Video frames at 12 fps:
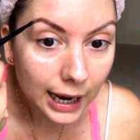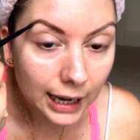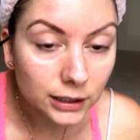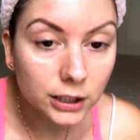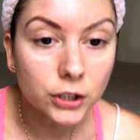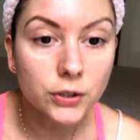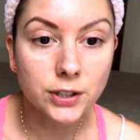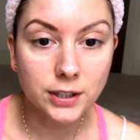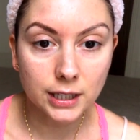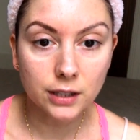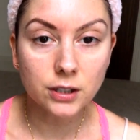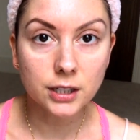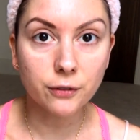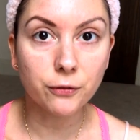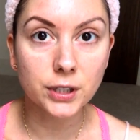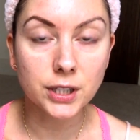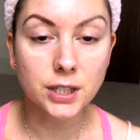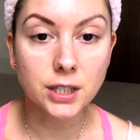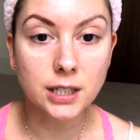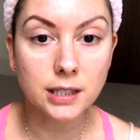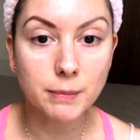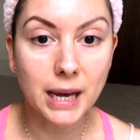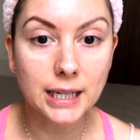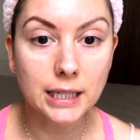And can you see the difference
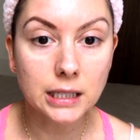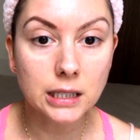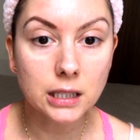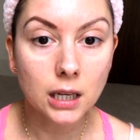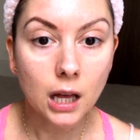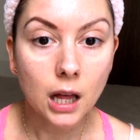this makes?